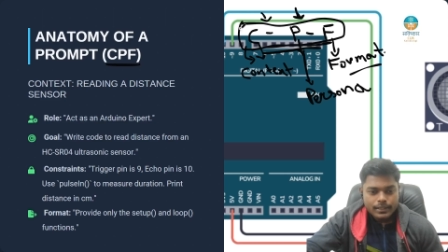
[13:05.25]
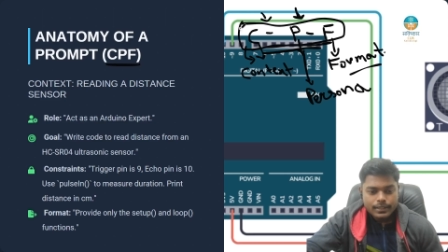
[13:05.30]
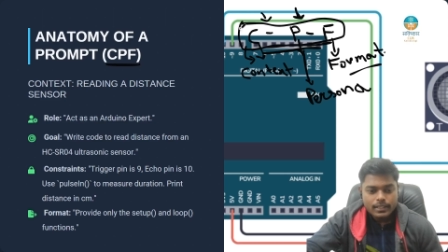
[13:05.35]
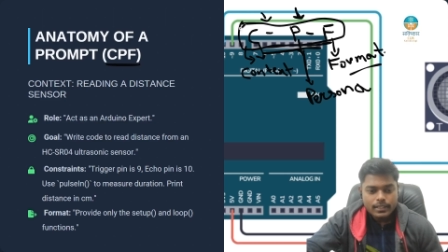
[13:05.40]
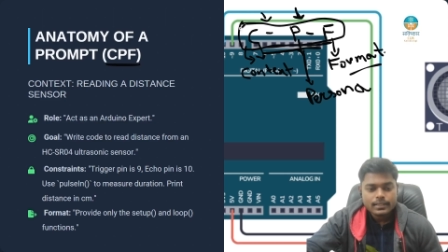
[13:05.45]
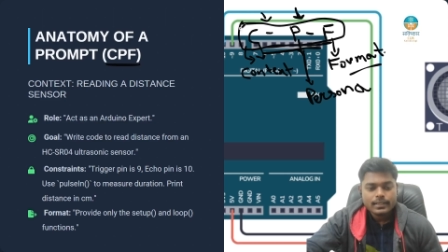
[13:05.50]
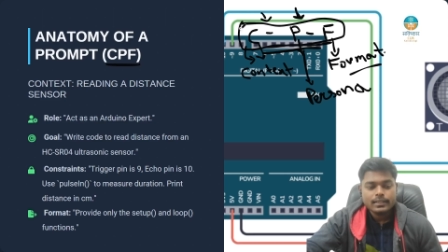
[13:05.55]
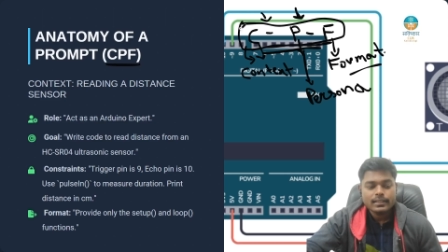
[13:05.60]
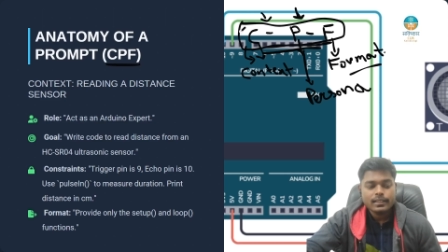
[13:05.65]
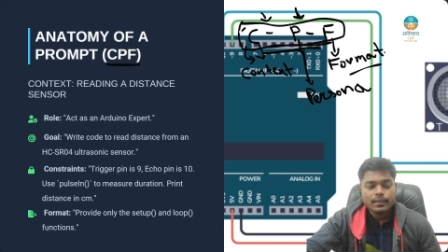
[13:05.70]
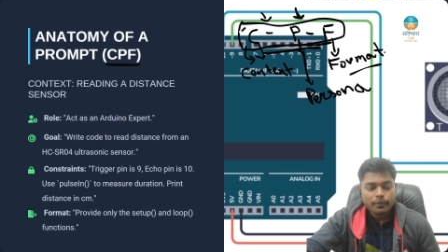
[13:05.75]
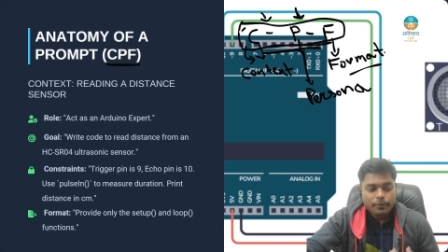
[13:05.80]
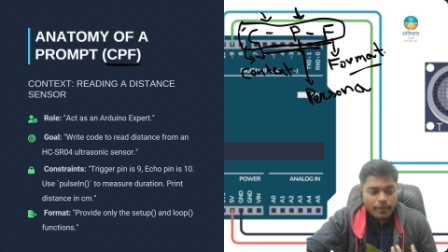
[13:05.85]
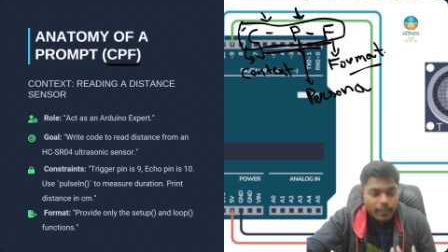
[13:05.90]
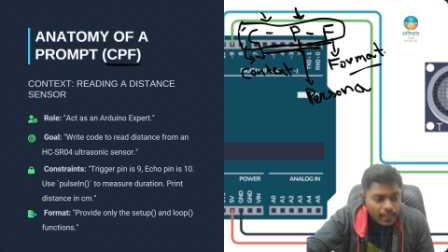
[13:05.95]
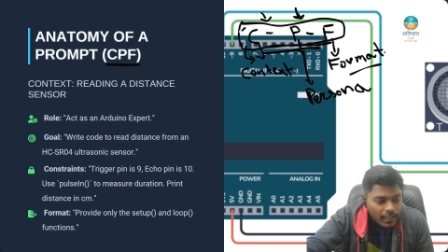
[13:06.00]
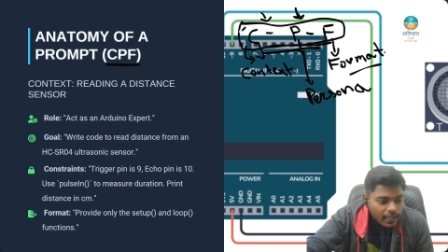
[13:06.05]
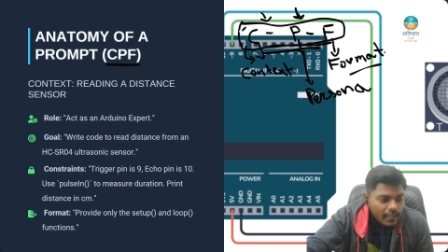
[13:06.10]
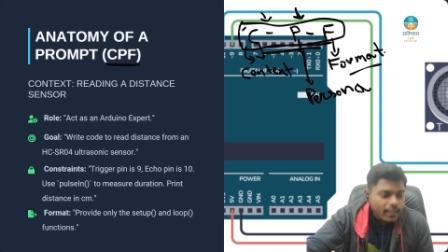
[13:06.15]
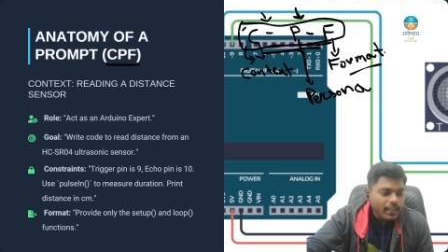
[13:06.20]
Just the
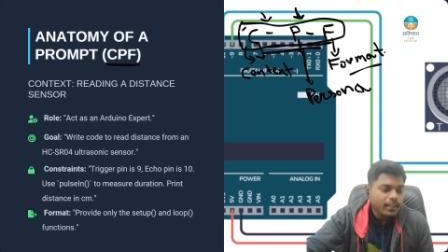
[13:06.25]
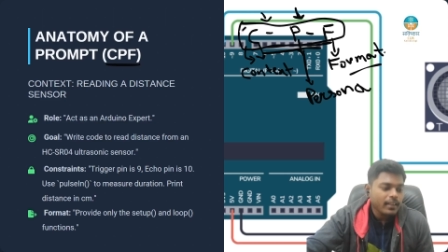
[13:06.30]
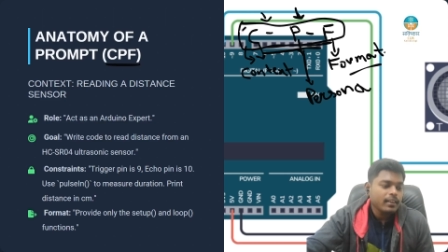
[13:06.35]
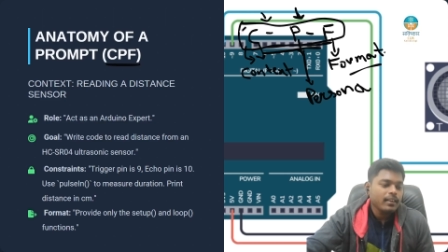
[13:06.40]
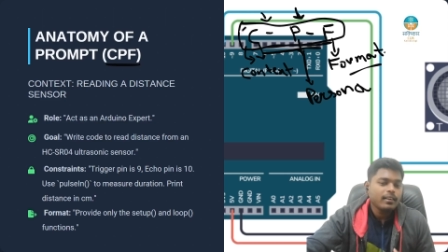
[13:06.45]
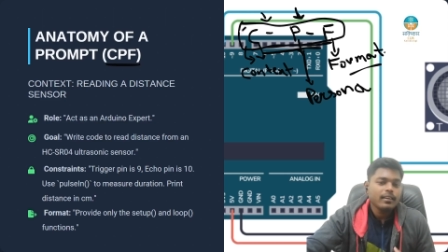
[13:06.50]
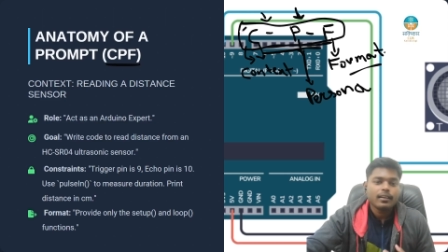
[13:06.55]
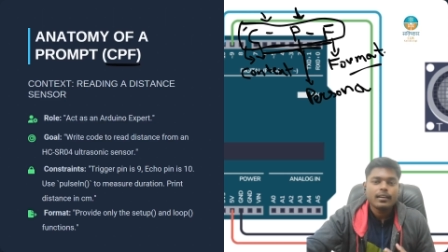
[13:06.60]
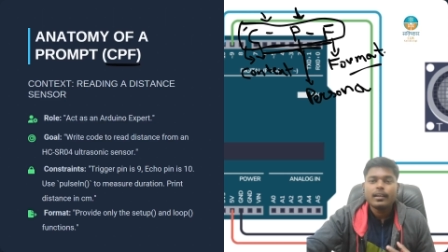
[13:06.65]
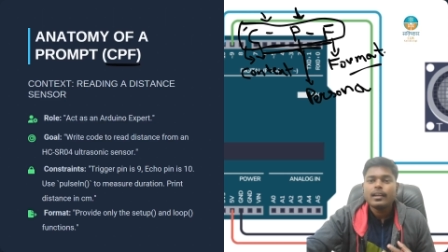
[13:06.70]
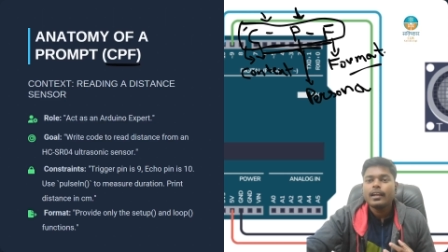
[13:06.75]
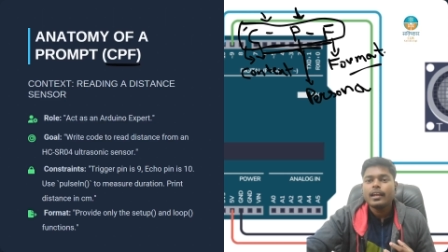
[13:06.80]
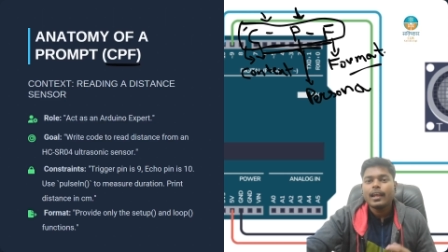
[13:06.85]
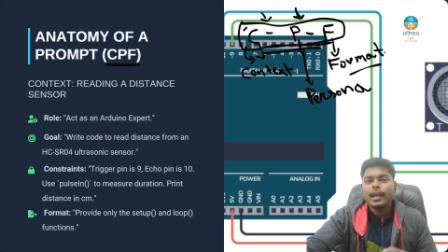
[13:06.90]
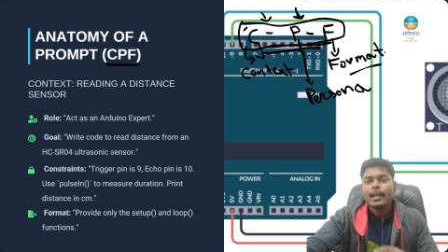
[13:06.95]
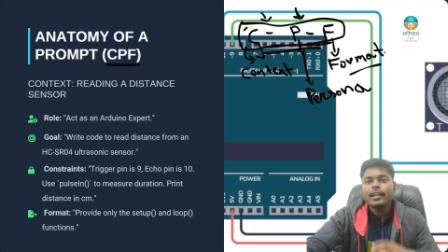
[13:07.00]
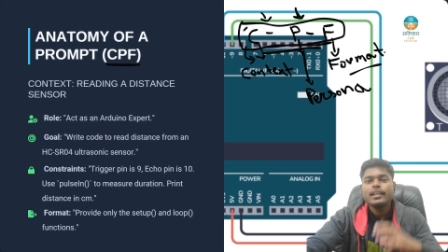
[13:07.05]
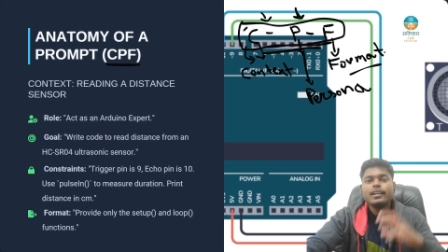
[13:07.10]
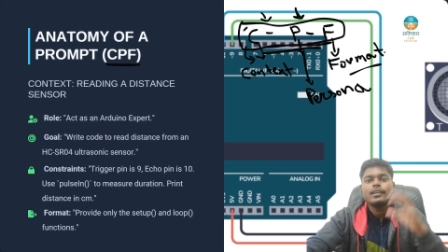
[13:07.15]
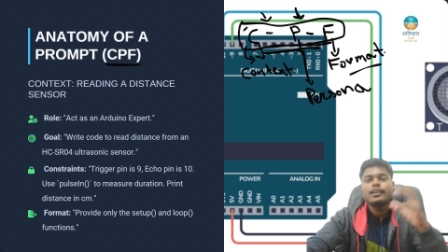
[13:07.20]
way
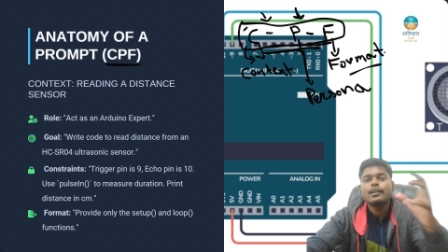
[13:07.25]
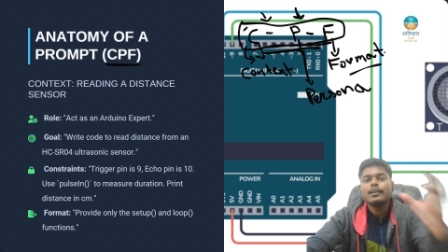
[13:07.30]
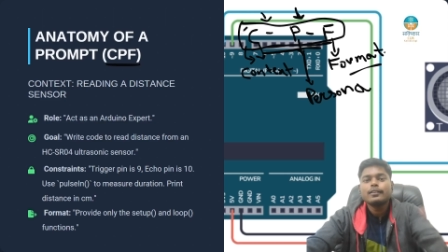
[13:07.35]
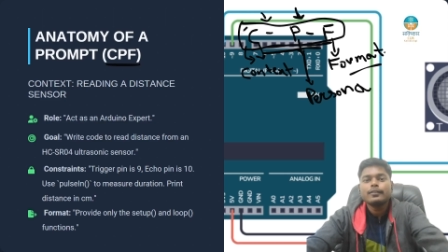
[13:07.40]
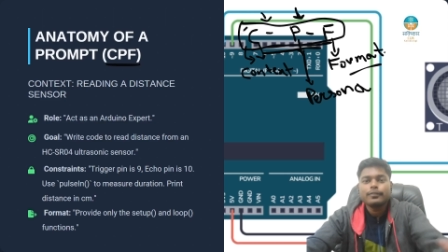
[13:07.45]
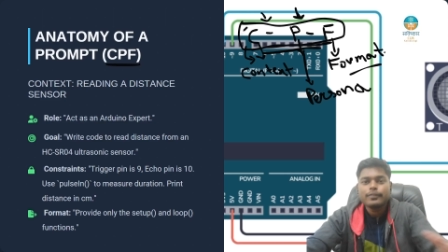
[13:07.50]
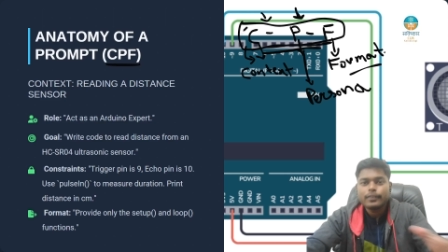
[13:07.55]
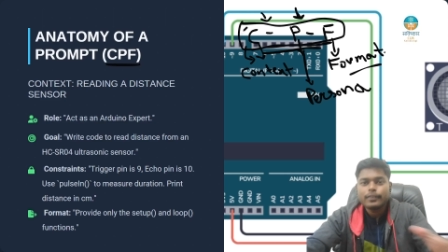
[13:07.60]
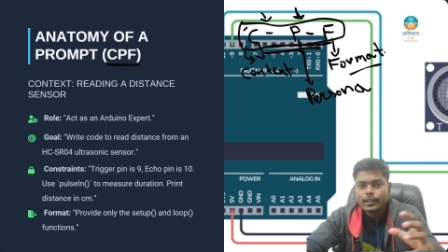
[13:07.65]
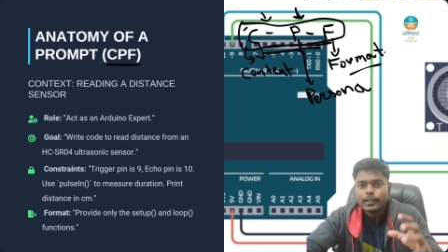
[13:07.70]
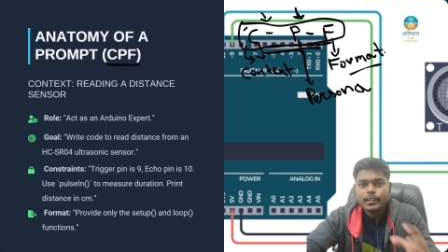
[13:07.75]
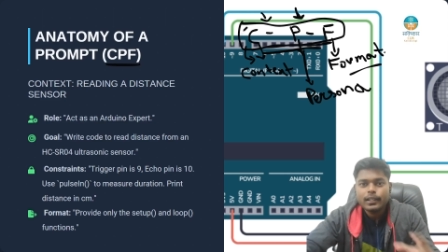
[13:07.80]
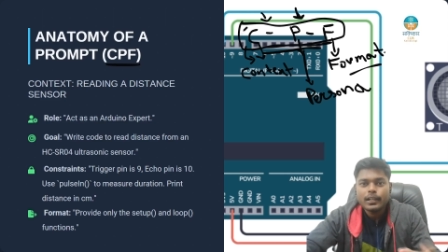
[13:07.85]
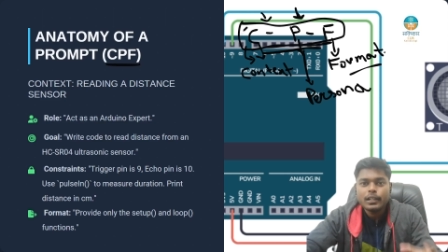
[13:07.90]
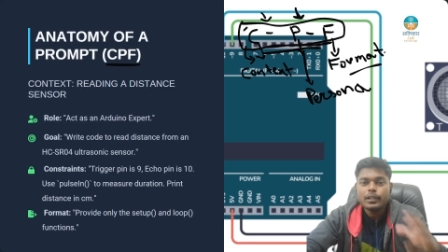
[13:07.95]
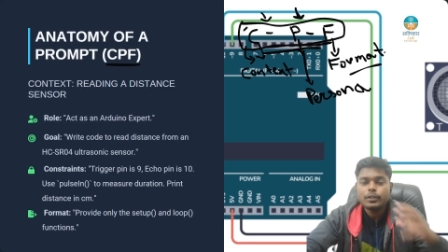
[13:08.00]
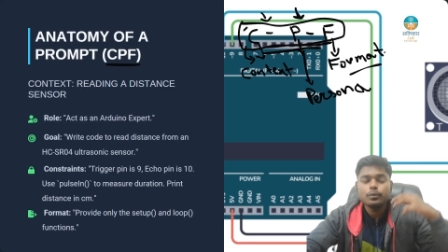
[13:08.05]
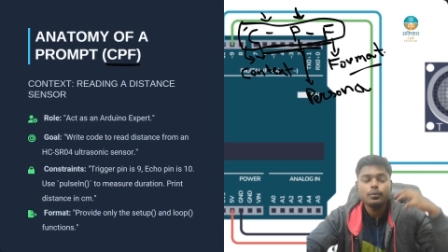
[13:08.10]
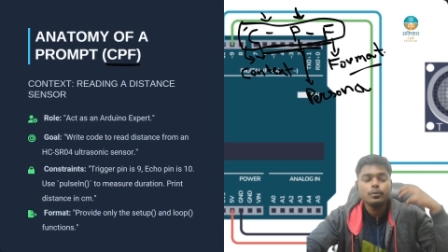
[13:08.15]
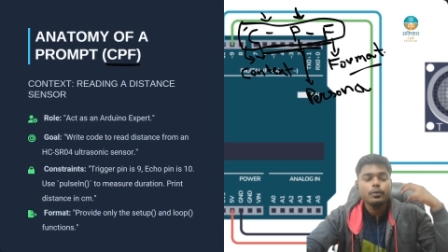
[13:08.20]
any girlfriend
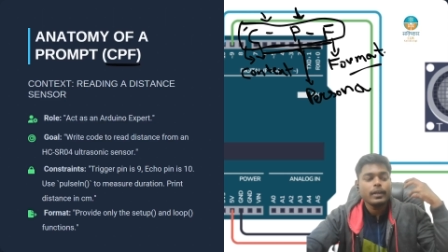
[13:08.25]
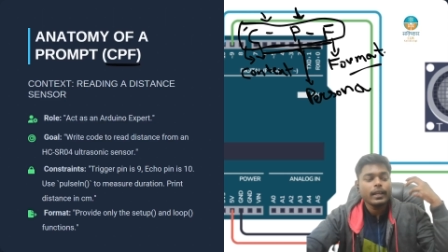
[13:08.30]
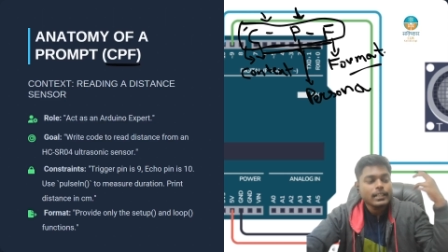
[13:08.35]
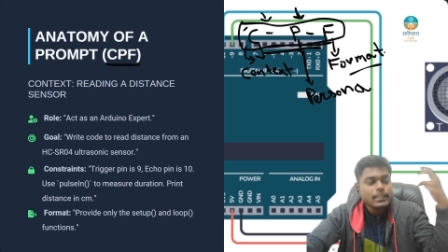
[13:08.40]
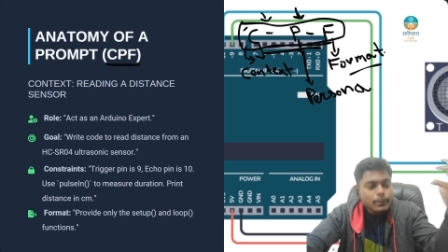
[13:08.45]
need to